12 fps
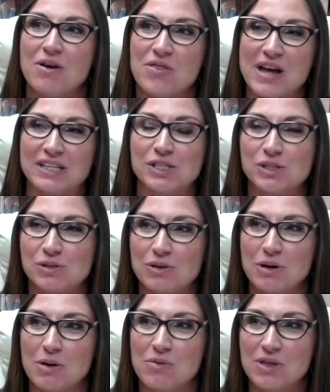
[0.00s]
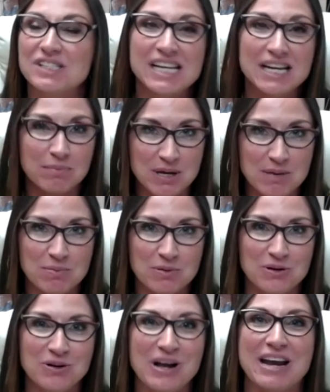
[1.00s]
that's seeing
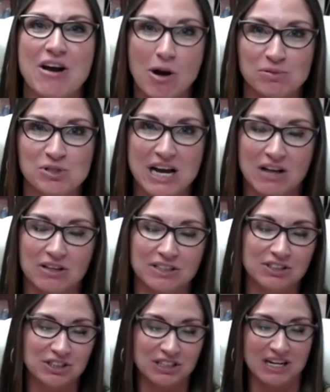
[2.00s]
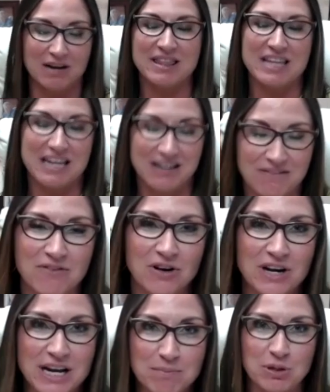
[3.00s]
people and ops challenge um, i think for
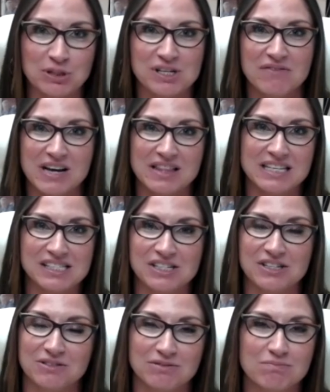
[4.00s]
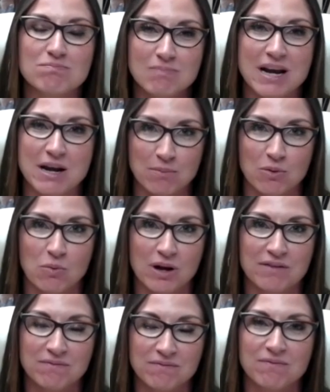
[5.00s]
an in-person event this year my number
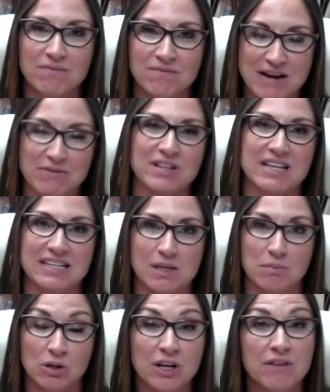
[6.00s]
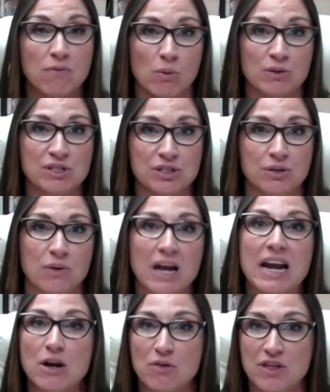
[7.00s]
one favorite things I'm looking forward to.
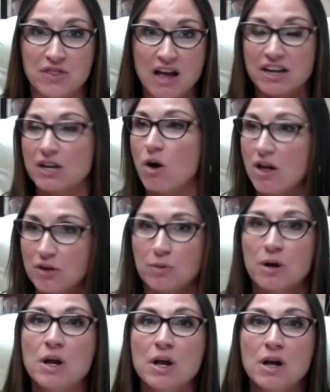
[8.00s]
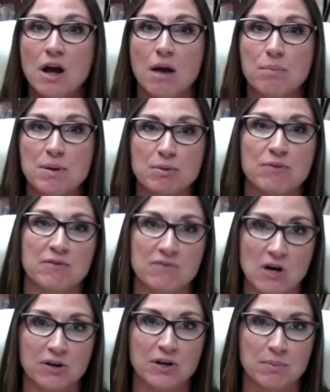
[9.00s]
And I know that, uh, you know, other uh, people from
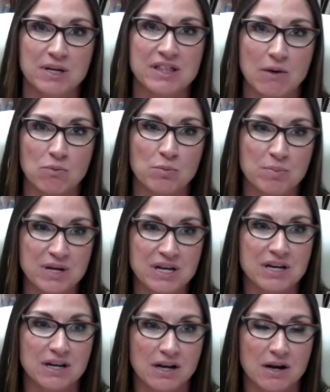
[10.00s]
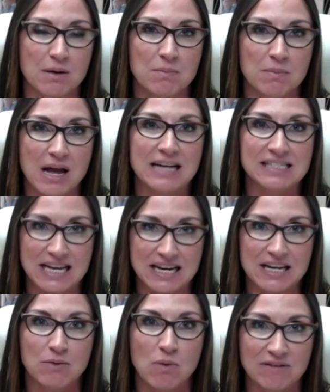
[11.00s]
Vaughan Company that will be um,
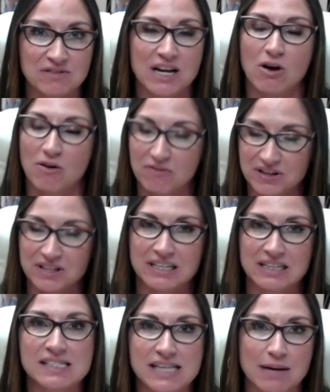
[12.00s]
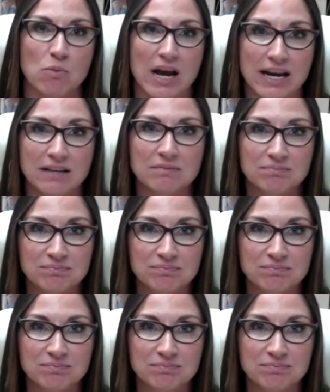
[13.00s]
attending WEFTEC are feeling the same way.